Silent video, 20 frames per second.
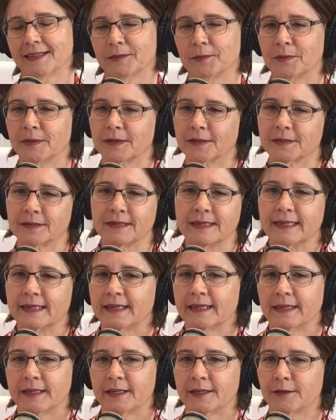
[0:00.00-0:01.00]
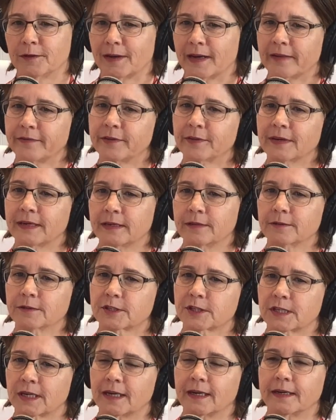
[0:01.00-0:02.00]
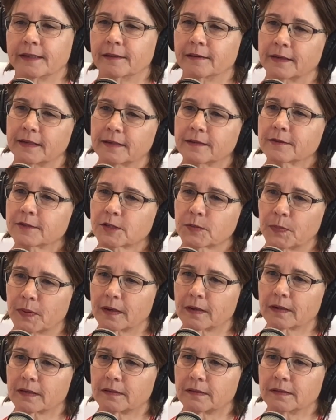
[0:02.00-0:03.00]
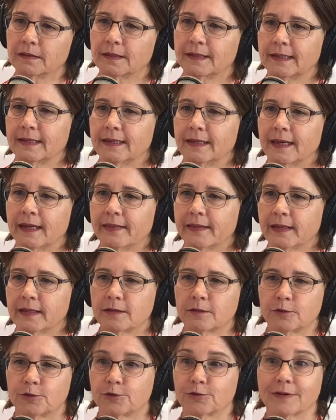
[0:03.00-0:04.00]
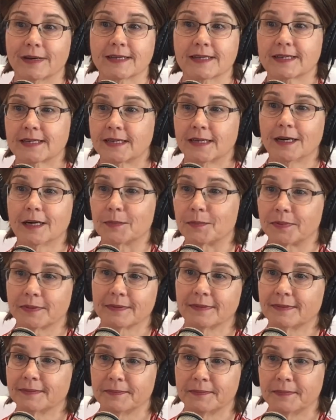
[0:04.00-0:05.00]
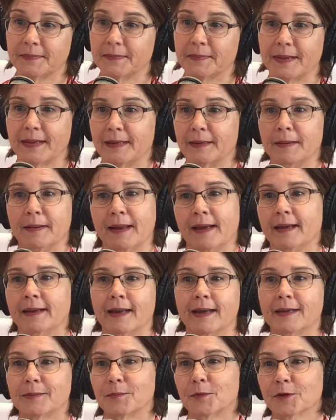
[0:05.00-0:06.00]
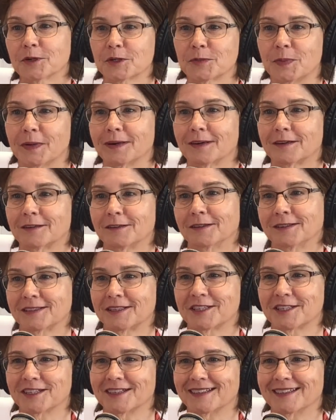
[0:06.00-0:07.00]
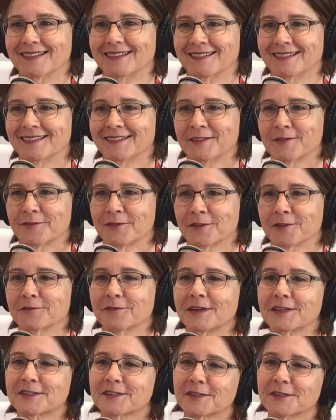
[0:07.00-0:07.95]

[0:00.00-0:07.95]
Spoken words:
where, have your inner shine, your inner sparkle, and then dress it up and add more sparkle and shine for the rest of